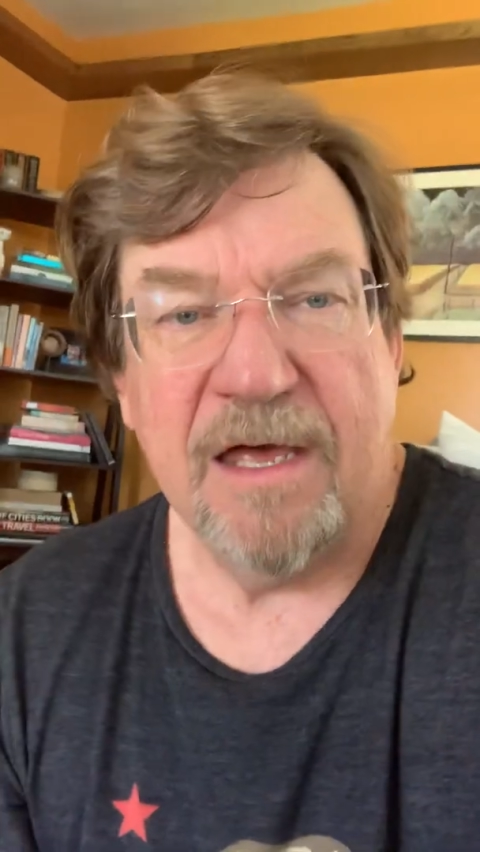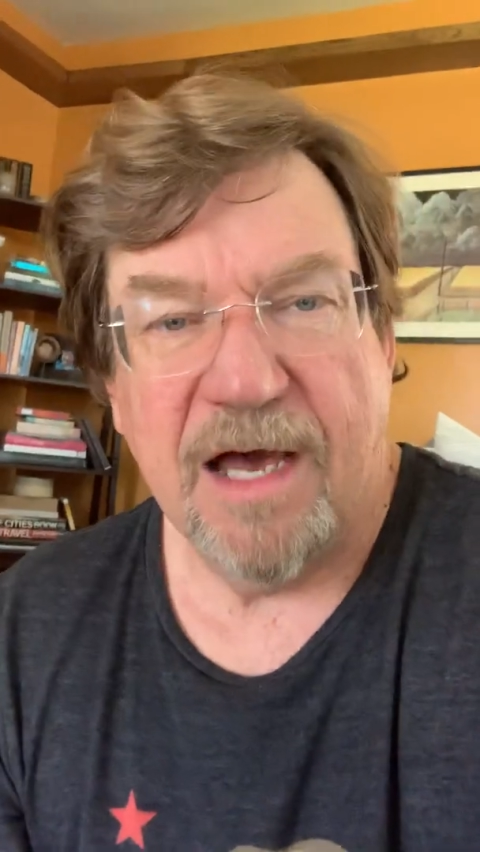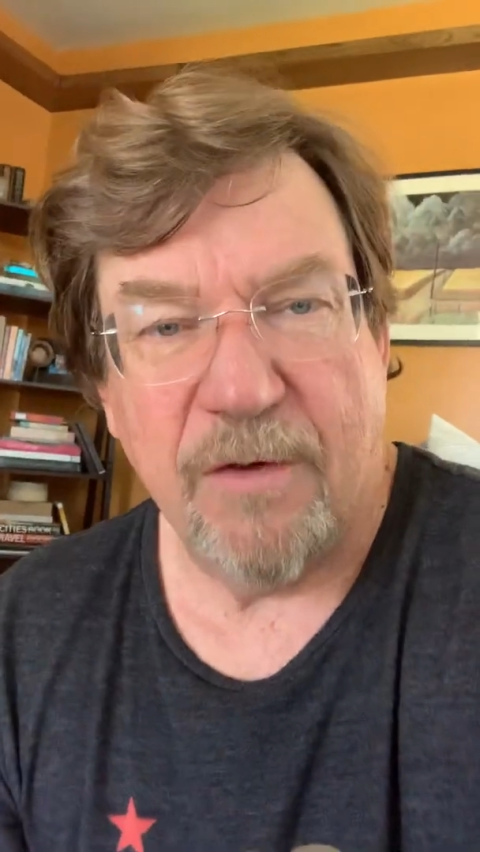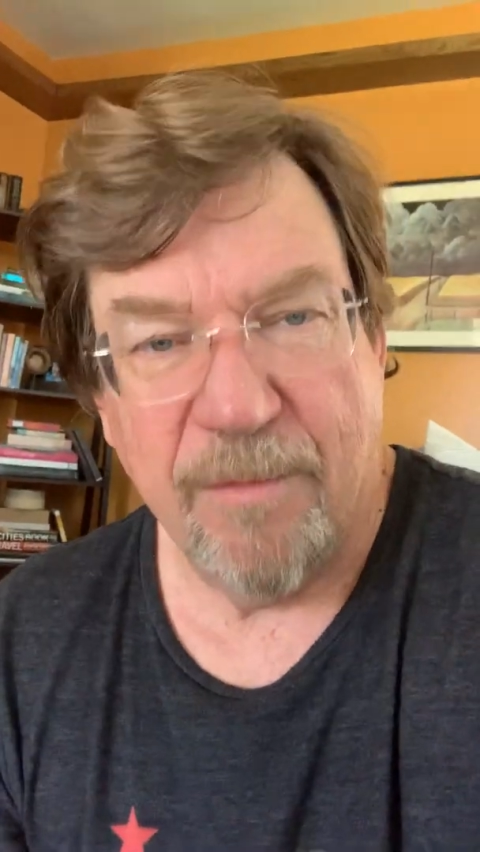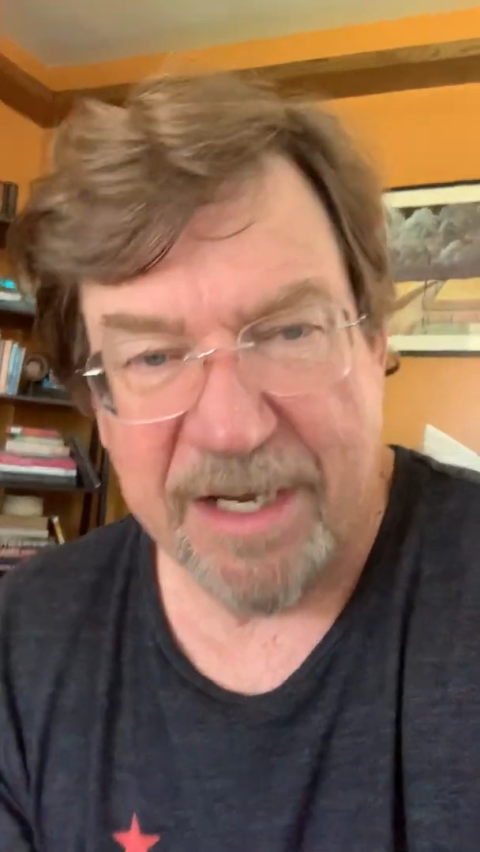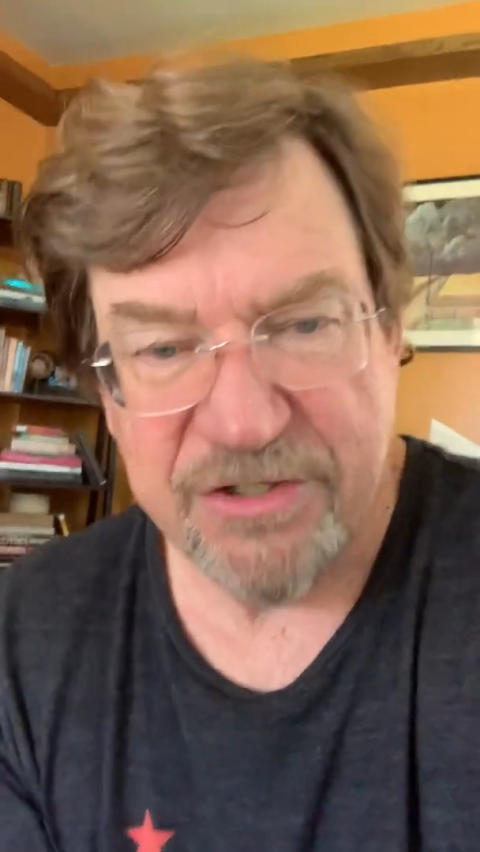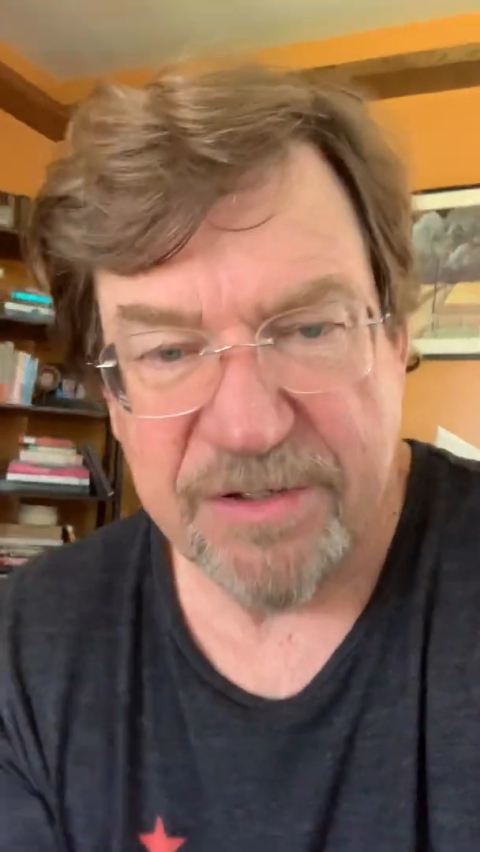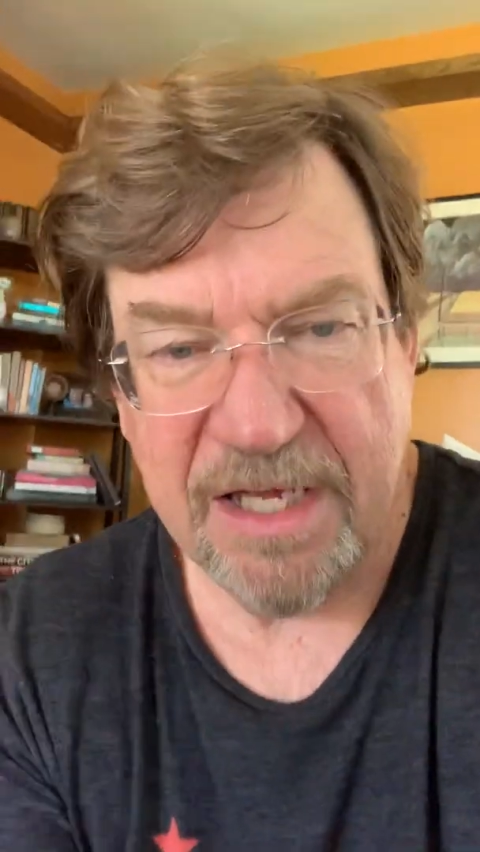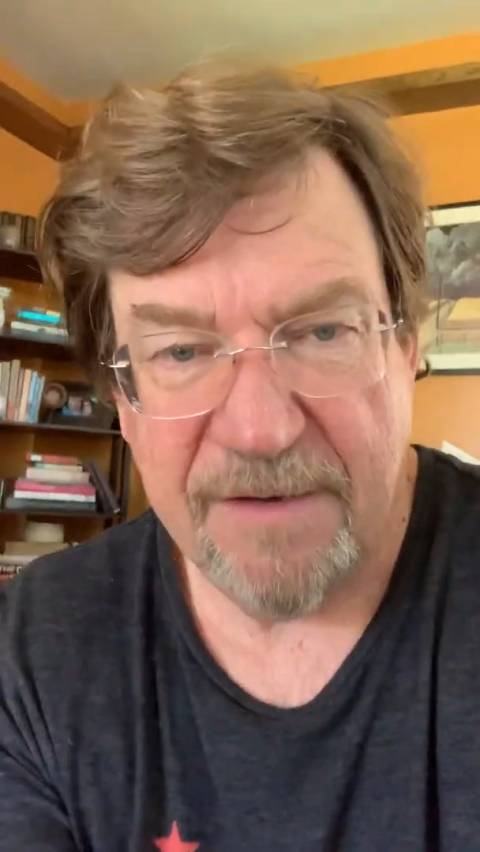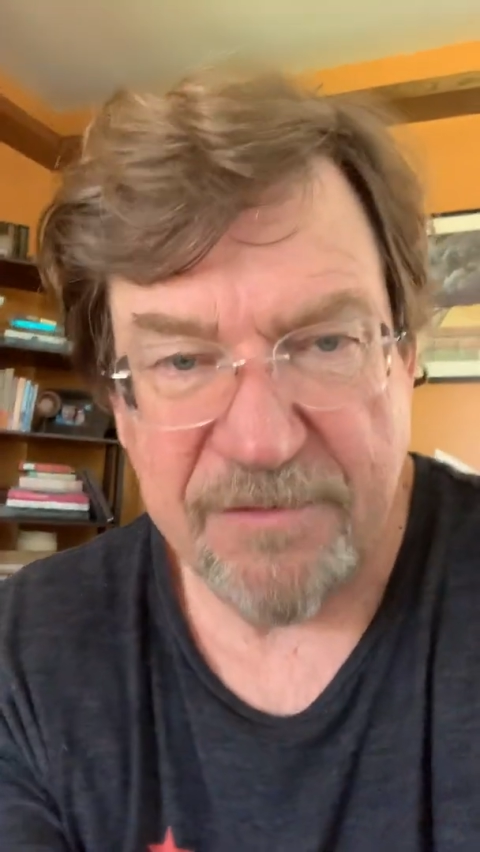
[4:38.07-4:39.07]
I remind you
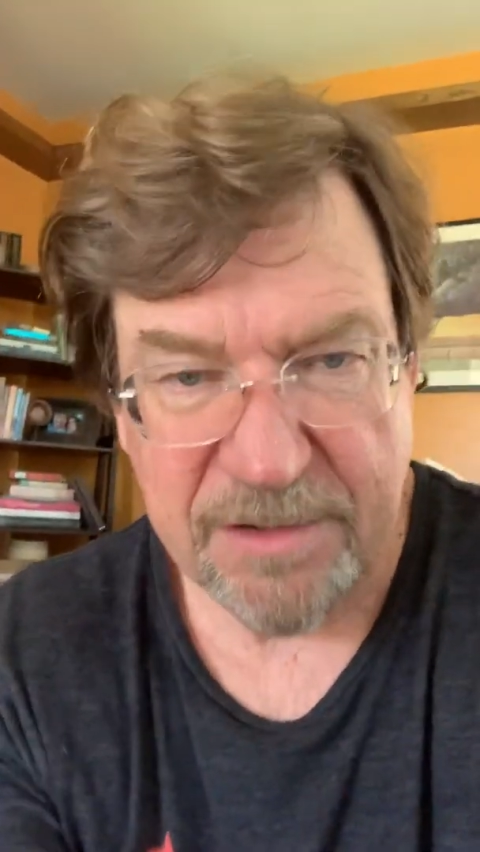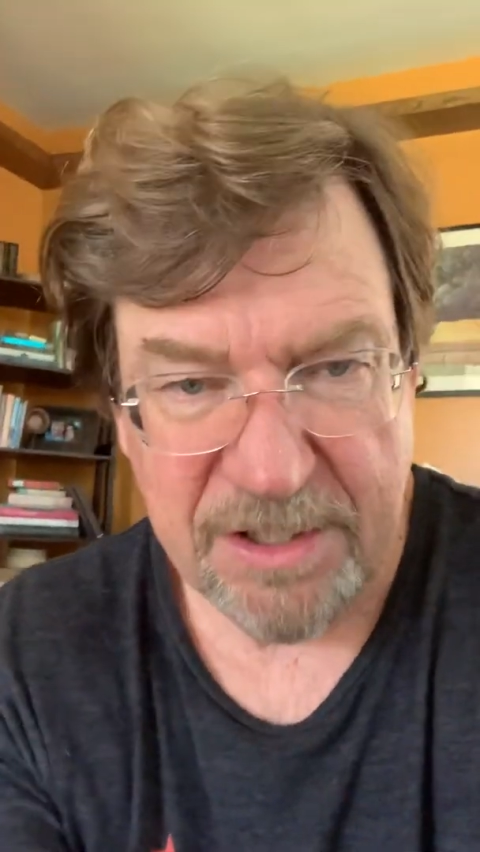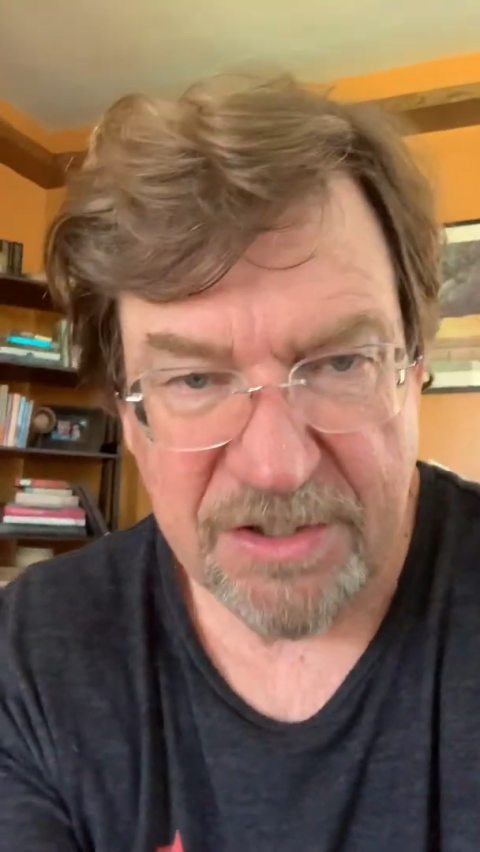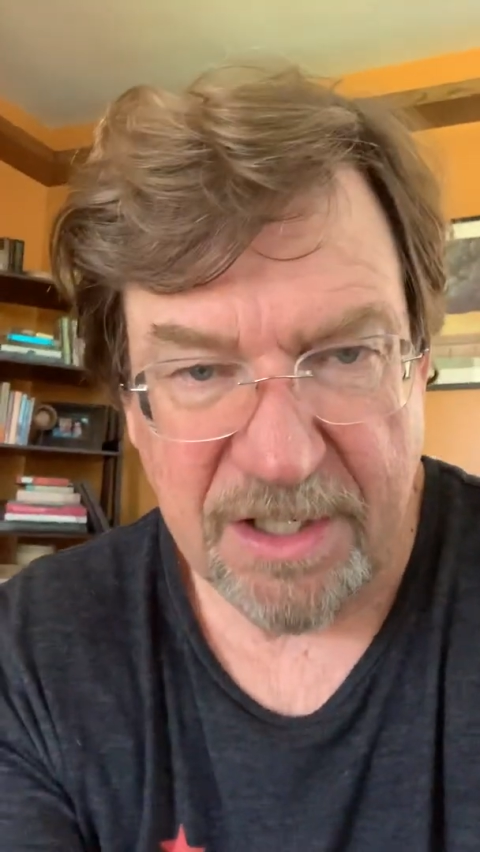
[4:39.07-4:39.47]
again, if you need